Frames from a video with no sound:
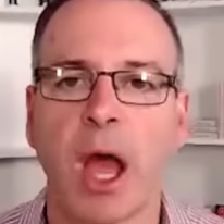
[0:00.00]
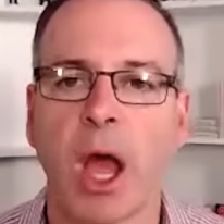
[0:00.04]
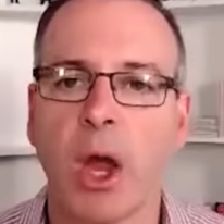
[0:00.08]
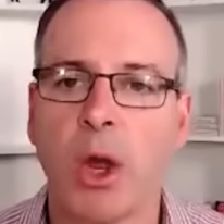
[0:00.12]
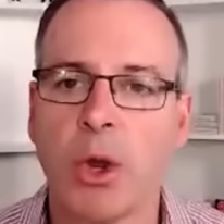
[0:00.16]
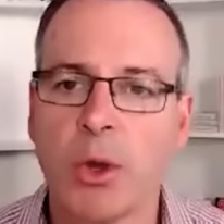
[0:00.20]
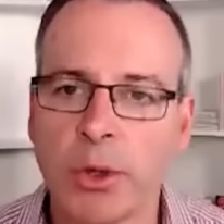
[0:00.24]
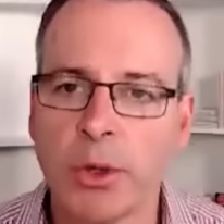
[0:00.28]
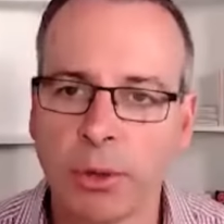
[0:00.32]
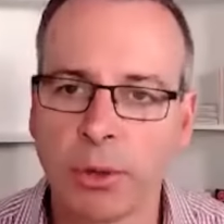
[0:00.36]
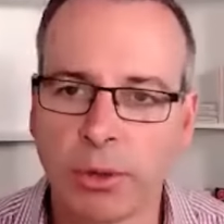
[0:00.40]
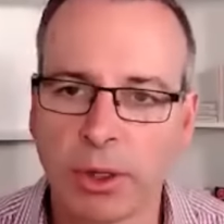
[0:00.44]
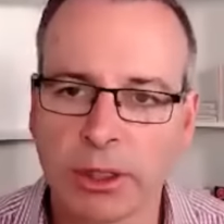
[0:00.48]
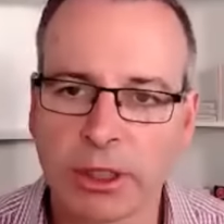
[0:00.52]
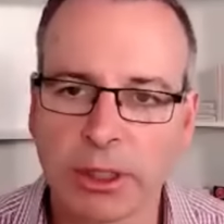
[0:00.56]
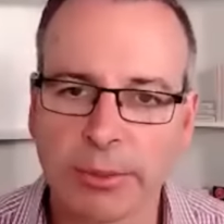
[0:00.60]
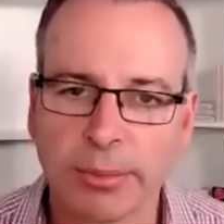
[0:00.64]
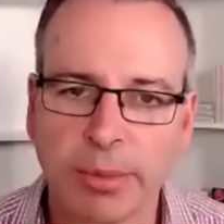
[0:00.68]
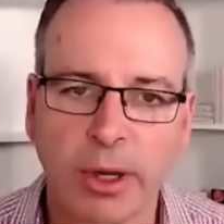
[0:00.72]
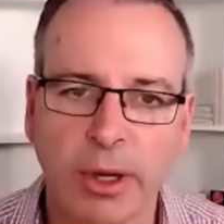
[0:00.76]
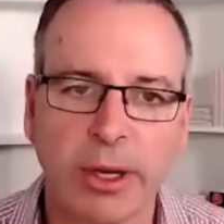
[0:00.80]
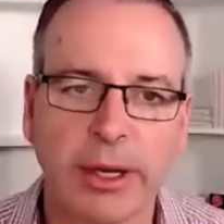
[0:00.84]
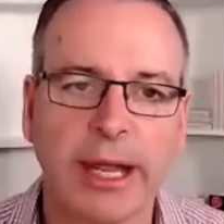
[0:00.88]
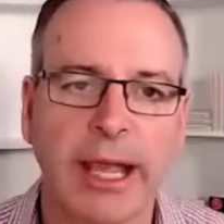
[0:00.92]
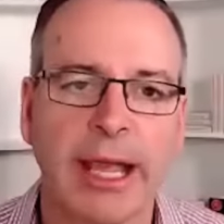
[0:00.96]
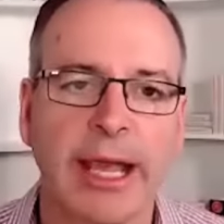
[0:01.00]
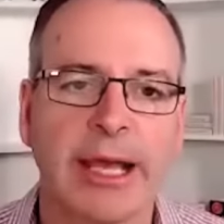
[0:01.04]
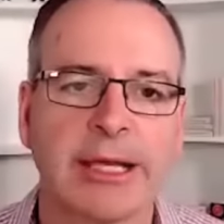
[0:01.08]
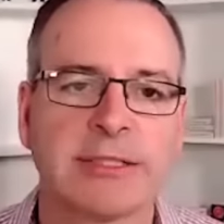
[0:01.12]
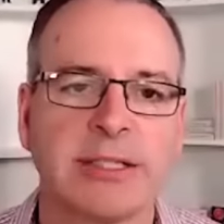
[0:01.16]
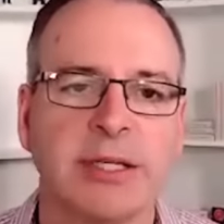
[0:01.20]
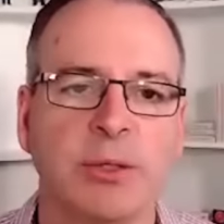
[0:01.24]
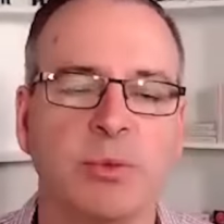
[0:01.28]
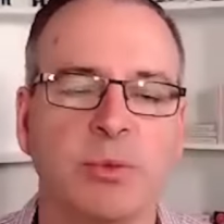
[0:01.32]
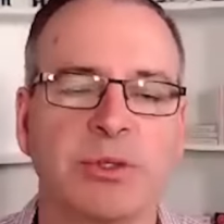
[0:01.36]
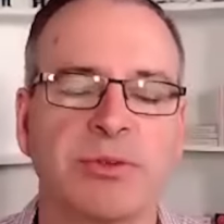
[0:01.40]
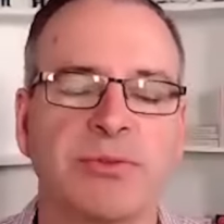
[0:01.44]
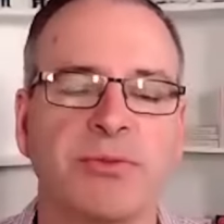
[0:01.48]
owner-occupied
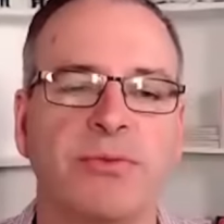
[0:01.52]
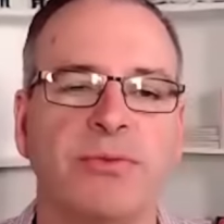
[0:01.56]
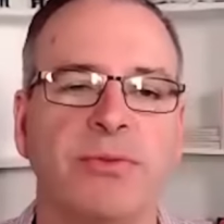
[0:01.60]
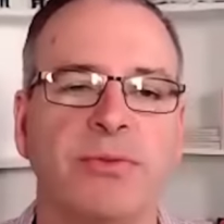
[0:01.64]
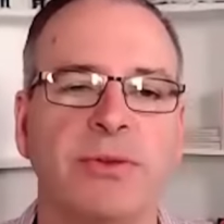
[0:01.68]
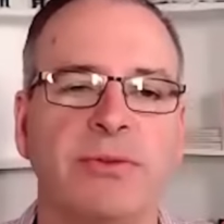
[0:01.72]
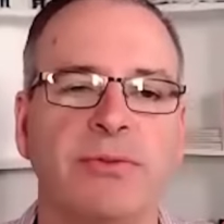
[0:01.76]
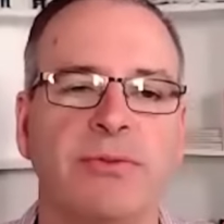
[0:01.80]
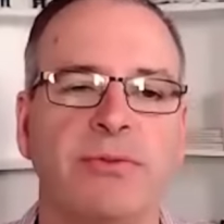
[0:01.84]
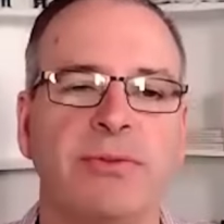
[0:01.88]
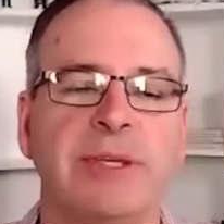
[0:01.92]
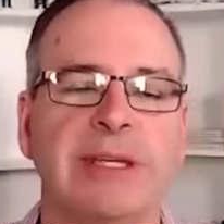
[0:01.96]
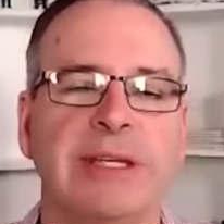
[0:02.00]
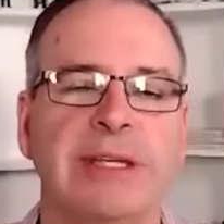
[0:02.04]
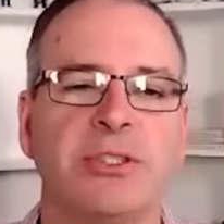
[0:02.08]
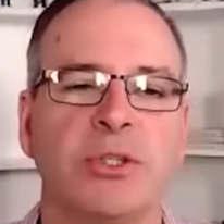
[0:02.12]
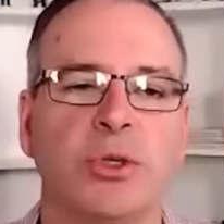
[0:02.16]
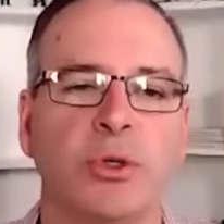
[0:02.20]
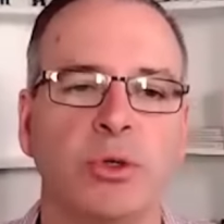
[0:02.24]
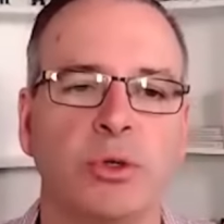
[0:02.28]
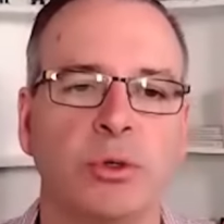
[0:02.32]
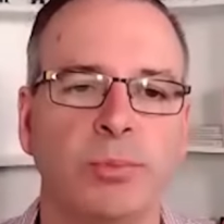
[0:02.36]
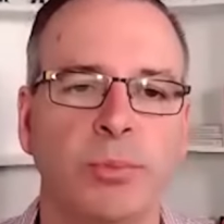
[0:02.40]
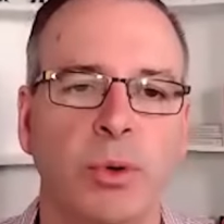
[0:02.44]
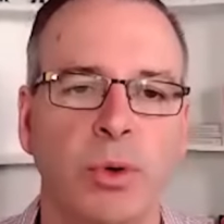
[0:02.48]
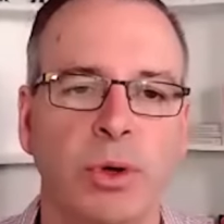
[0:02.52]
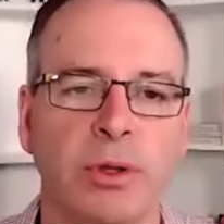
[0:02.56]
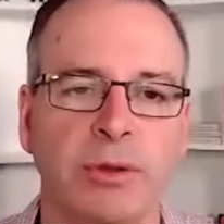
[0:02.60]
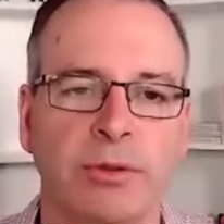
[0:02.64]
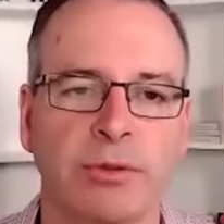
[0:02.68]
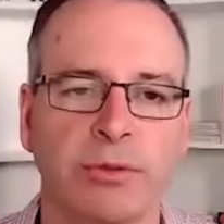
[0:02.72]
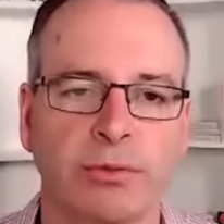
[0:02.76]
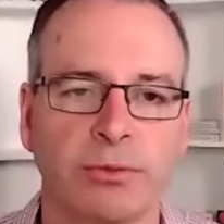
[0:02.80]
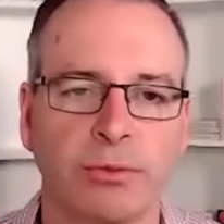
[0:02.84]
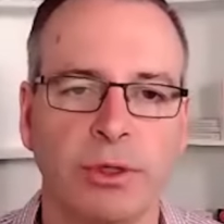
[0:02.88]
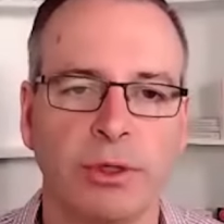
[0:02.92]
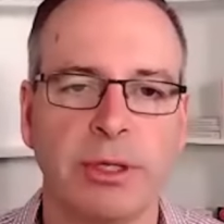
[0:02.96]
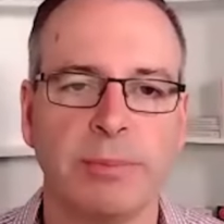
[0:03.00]
housing was
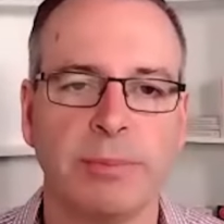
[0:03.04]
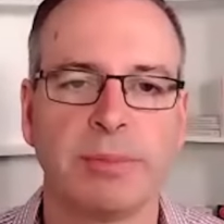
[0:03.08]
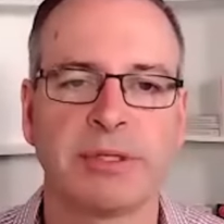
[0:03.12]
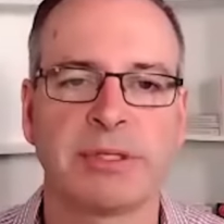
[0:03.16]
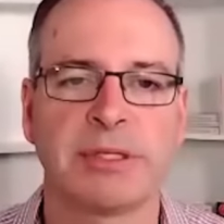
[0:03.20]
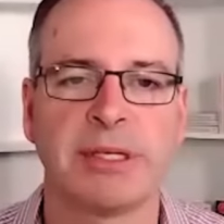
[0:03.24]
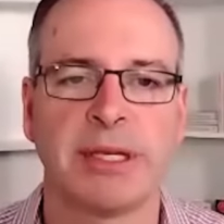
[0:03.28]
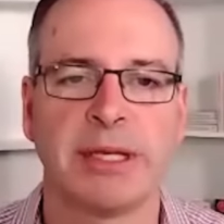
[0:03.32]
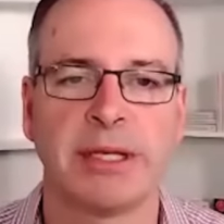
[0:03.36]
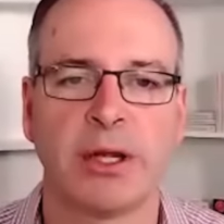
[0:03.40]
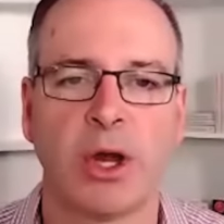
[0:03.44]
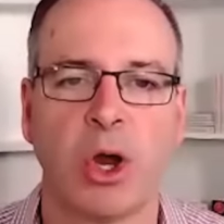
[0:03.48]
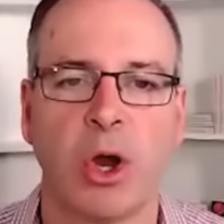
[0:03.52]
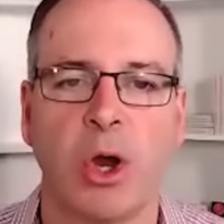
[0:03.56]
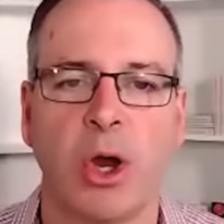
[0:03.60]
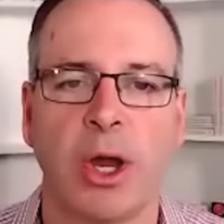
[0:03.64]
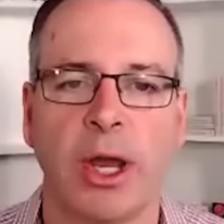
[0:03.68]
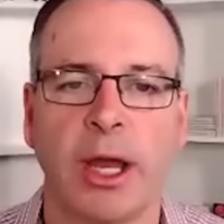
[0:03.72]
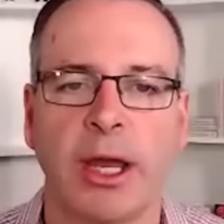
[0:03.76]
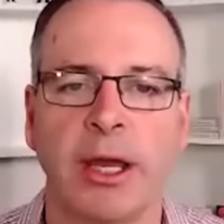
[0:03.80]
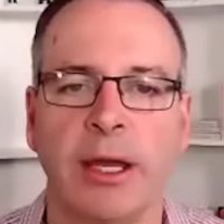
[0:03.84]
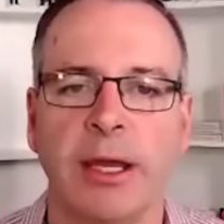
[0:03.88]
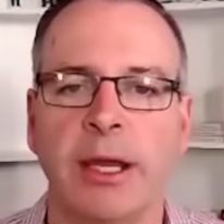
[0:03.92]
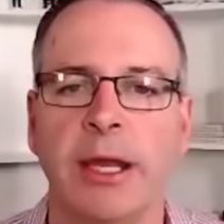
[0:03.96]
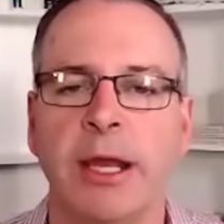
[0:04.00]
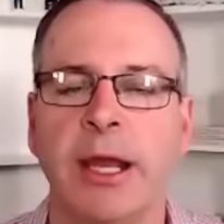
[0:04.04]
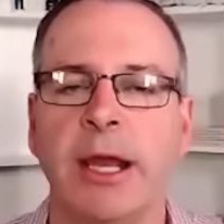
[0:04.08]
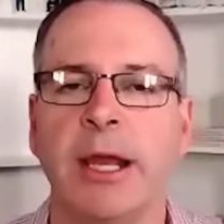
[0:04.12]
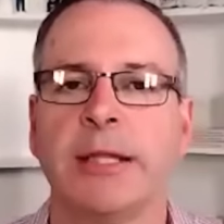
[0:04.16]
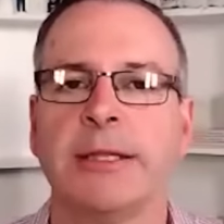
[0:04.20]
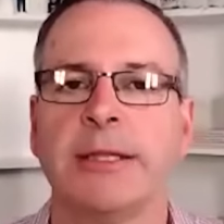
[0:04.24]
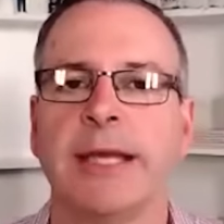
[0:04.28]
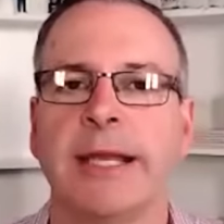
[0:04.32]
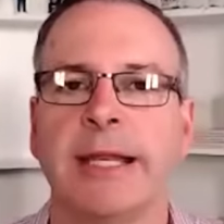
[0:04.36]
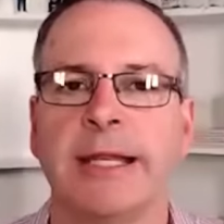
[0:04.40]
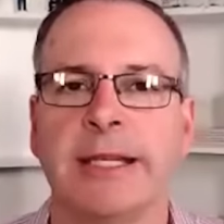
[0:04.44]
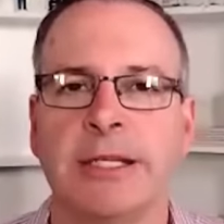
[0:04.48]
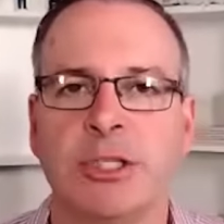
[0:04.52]
52.3% higher
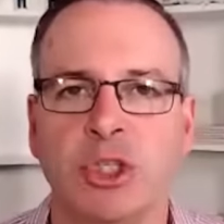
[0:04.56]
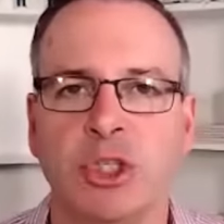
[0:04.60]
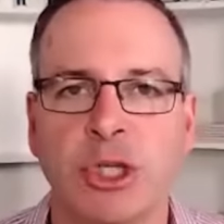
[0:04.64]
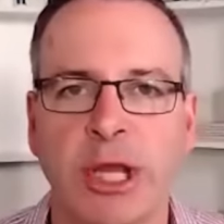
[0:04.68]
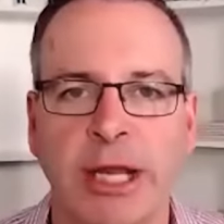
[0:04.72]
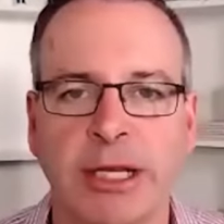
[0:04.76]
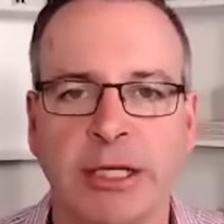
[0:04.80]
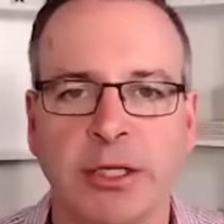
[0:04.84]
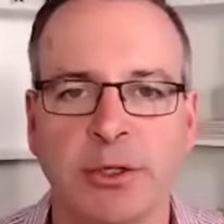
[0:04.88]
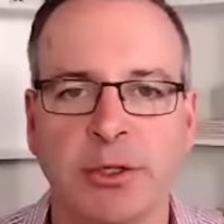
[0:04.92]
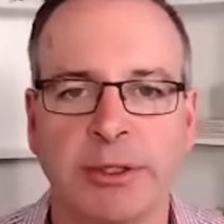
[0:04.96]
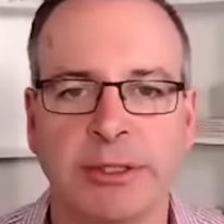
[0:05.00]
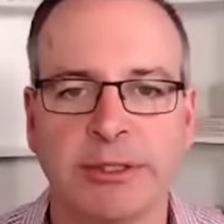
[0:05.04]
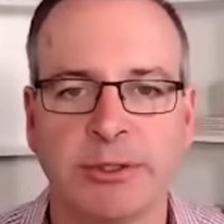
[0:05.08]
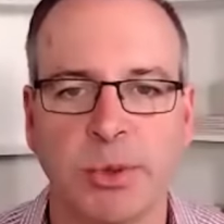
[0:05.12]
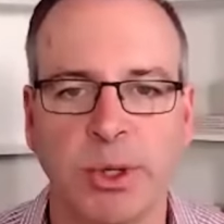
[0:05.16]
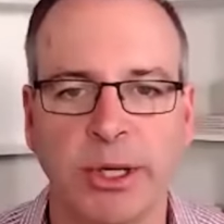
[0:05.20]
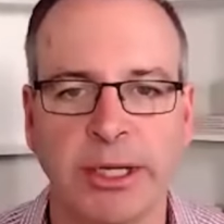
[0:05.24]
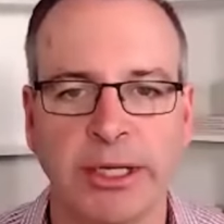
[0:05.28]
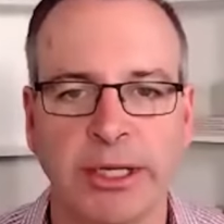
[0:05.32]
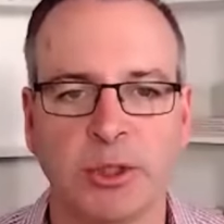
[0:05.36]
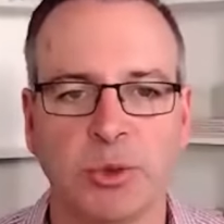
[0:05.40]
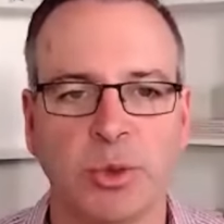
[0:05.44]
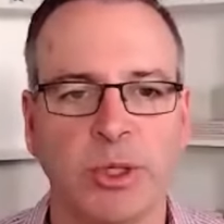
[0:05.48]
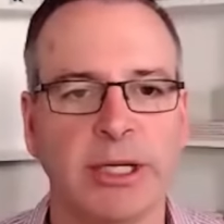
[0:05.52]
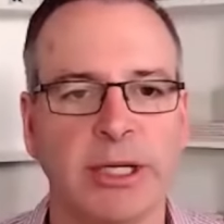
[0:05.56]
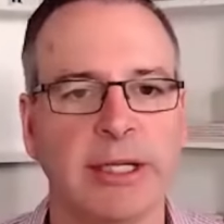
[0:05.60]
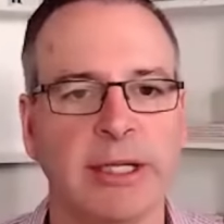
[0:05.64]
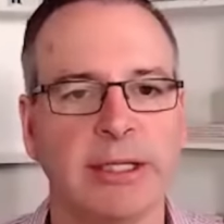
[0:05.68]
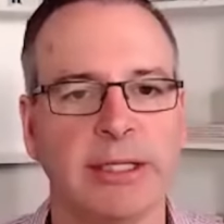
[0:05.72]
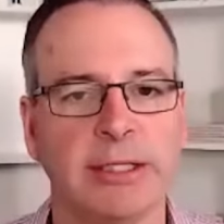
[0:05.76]
than in January 2020.